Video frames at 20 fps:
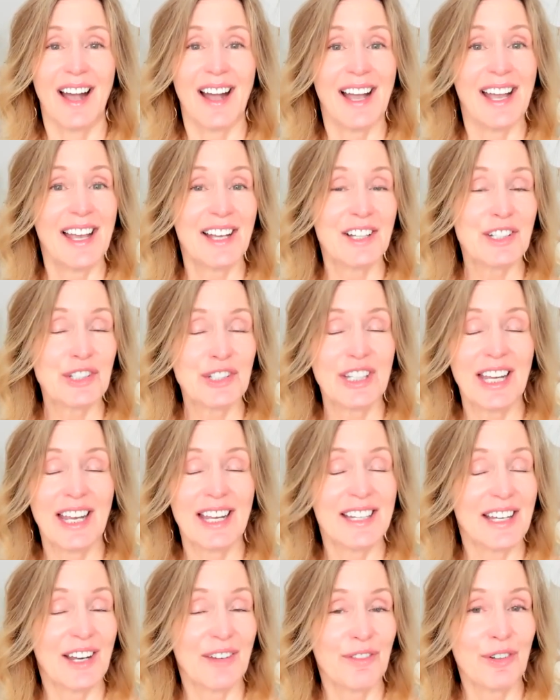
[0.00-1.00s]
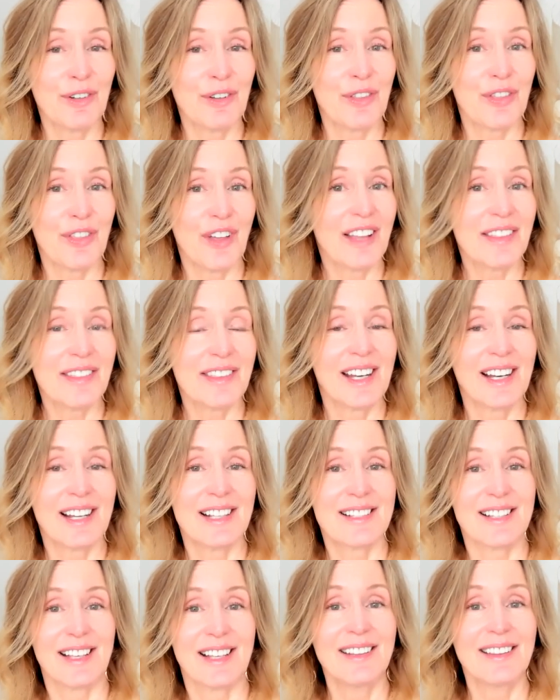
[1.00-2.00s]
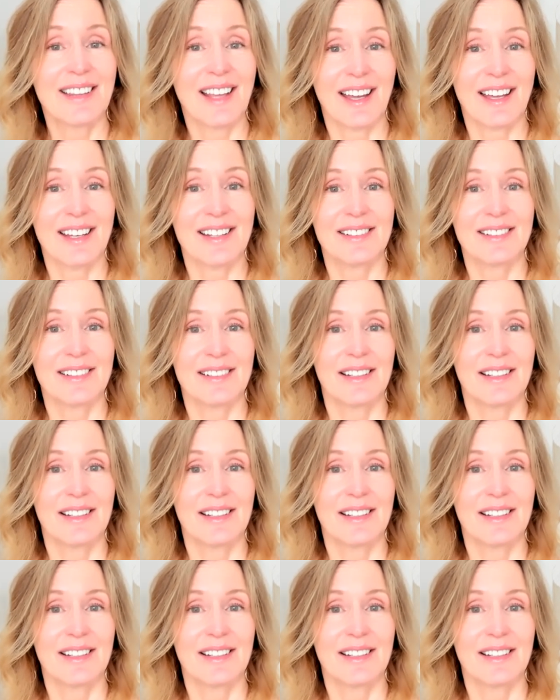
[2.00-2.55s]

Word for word: I actually had never thought that I said that,